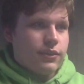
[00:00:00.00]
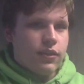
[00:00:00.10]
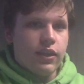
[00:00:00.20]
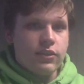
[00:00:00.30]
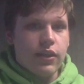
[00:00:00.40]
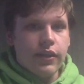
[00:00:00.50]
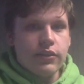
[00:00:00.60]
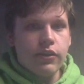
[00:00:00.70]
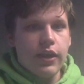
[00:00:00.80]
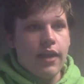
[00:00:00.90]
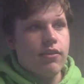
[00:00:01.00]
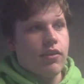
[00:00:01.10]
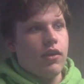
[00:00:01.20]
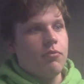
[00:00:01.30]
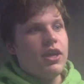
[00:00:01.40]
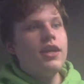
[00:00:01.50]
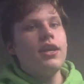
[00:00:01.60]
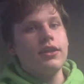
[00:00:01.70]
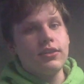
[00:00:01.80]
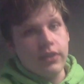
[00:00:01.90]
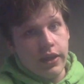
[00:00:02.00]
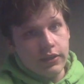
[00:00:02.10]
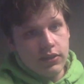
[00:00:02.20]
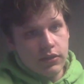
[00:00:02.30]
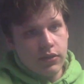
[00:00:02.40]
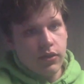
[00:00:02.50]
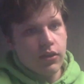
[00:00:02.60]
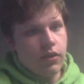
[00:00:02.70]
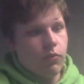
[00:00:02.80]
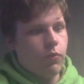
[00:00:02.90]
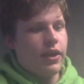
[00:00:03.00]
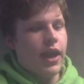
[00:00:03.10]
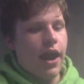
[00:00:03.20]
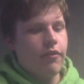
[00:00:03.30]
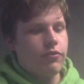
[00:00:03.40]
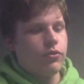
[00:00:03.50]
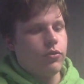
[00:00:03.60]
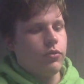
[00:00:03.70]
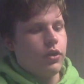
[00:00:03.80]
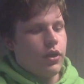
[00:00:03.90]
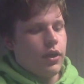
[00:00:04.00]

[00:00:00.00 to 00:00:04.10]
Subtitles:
things like tear gas in the immediate sense, we have to